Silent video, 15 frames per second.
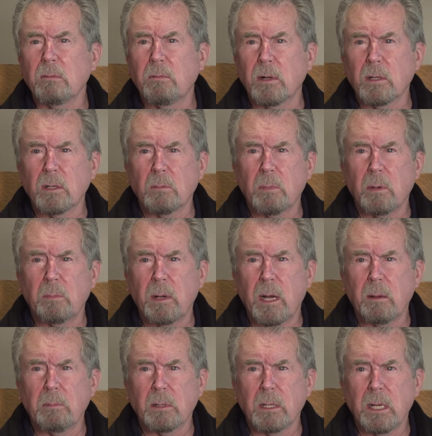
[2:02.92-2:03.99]
vulnerable
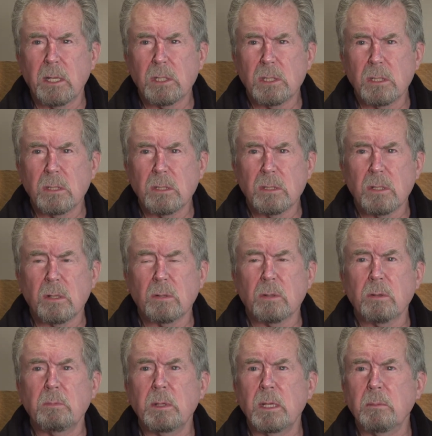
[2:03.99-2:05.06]
populations,
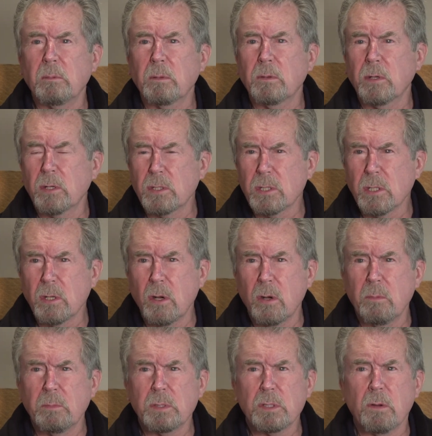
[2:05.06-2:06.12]
older people, nursing
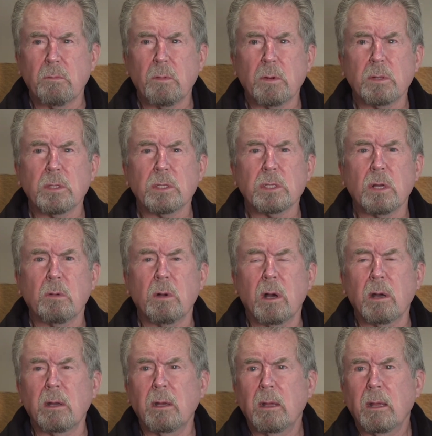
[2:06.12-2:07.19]
homes, so forth and so
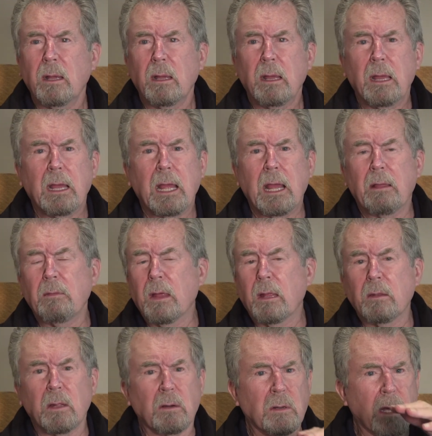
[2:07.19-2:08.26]
on. And
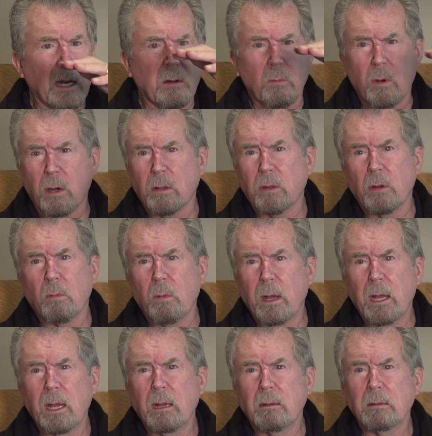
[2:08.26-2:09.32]
then they'll kind of work their
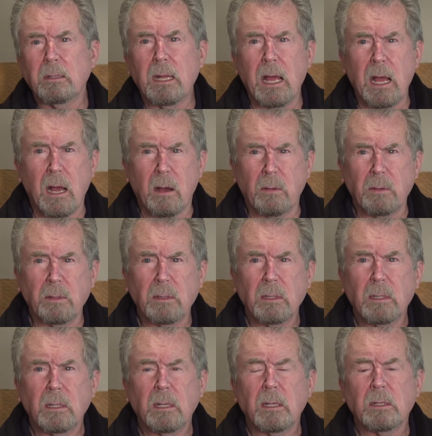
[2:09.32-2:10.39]
way down
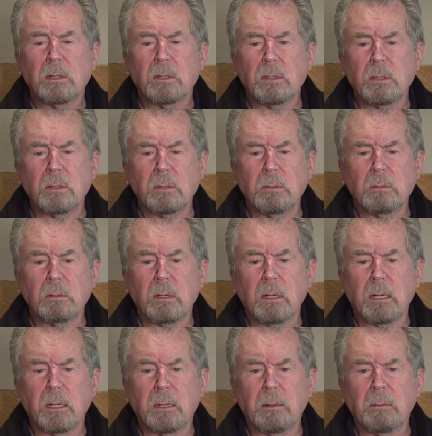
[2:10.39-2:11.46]

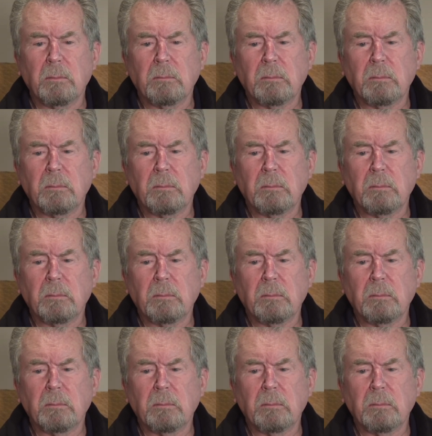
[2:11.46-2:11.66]
to